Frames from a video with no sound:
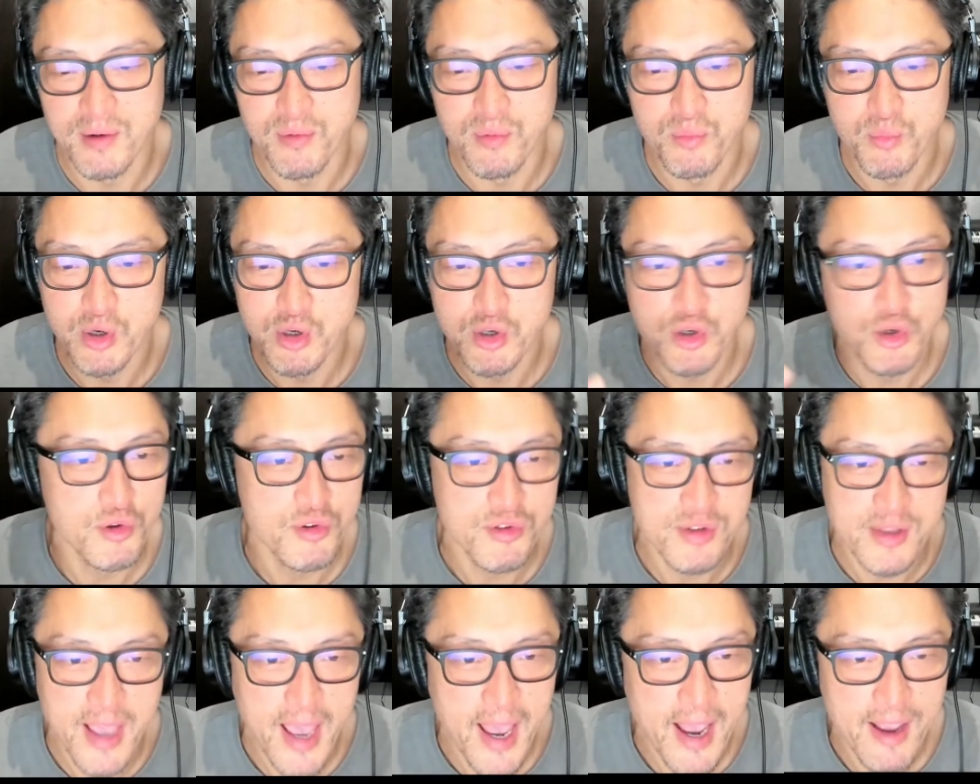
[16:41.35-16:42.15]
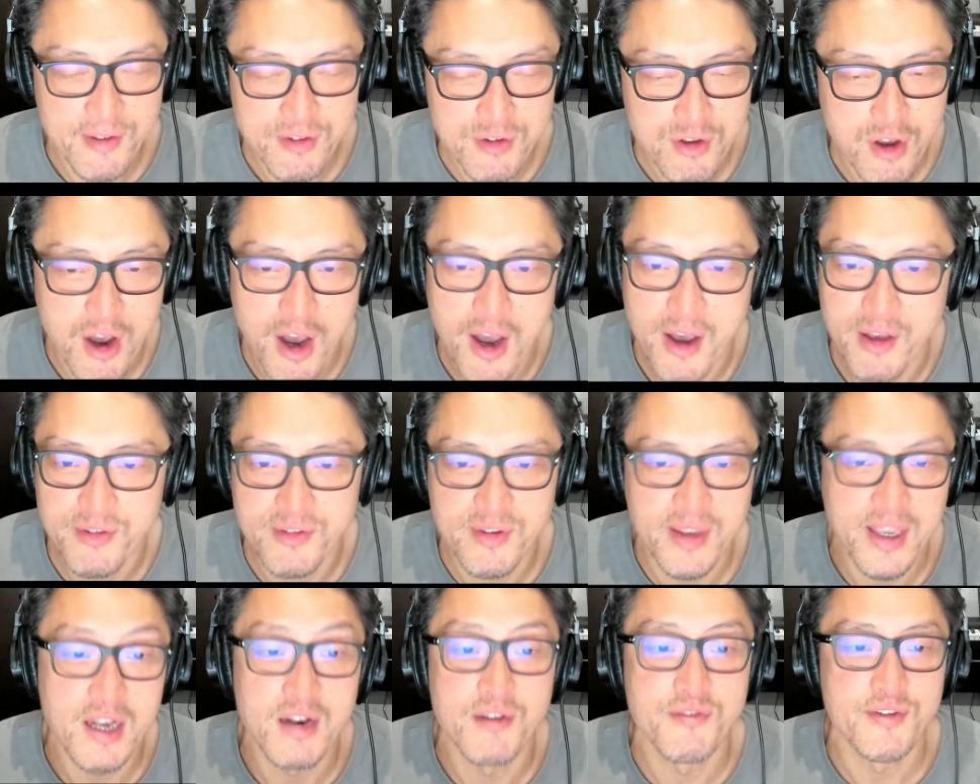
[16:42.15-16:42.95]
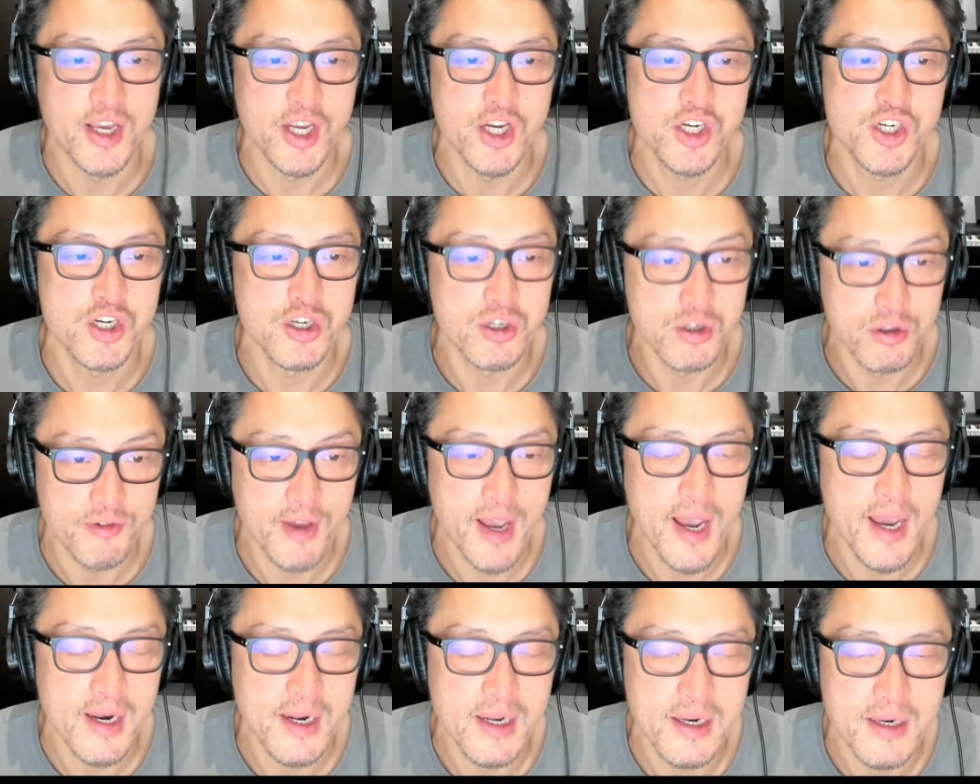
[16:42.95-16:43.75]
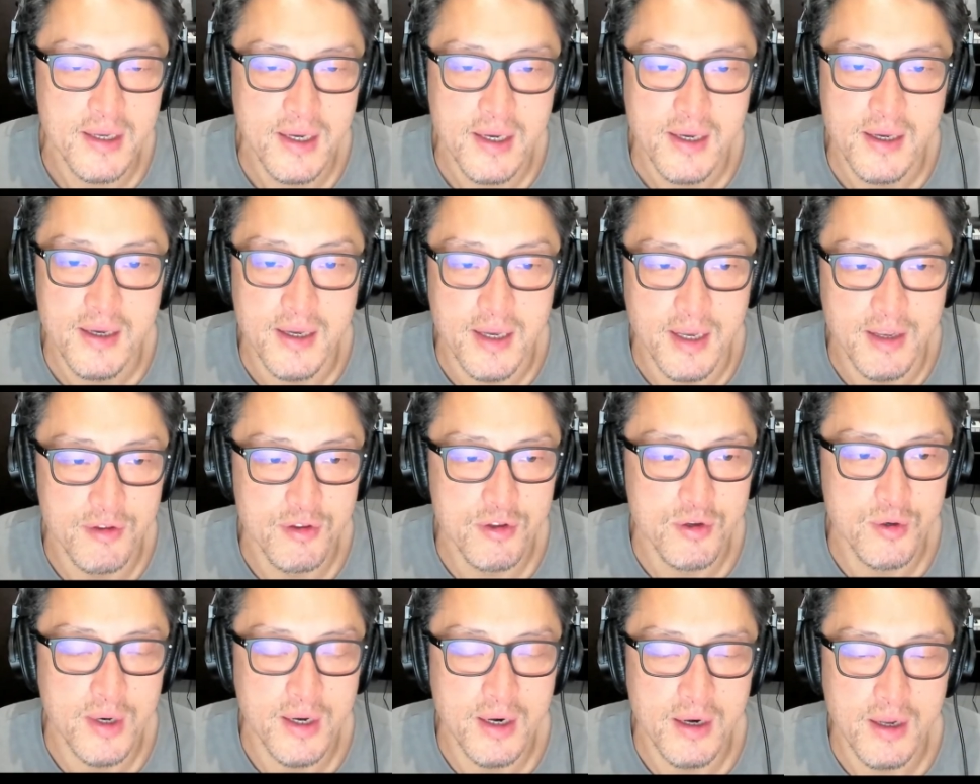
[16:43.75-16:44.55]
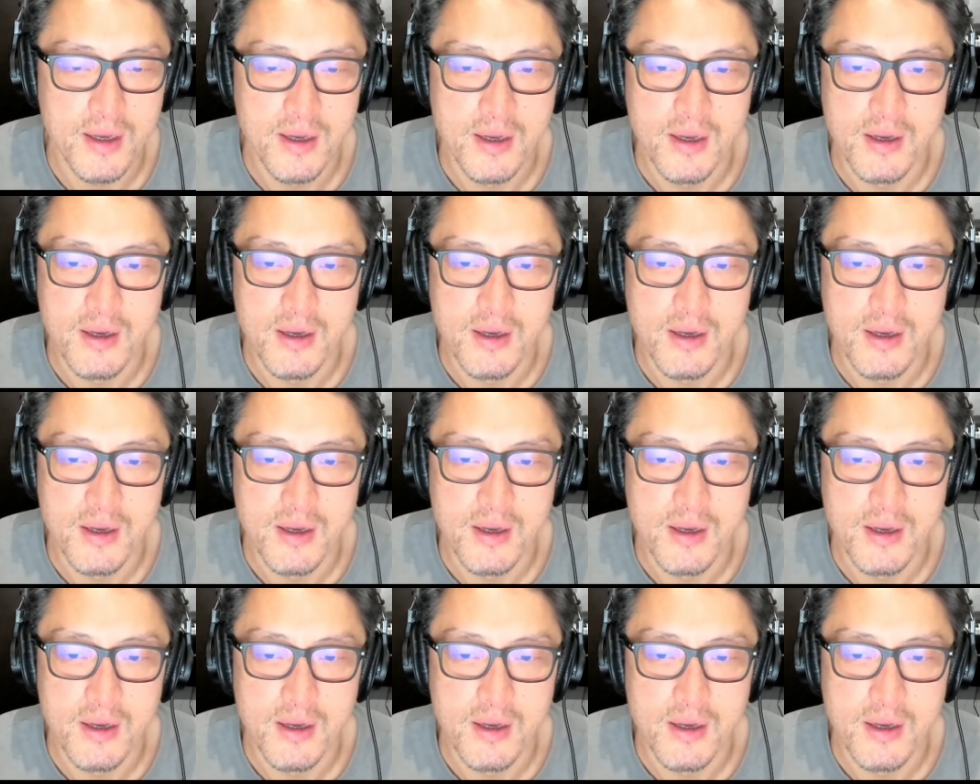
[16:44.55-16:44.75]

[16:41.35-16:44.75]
reduced gas cost innovation you've added into it.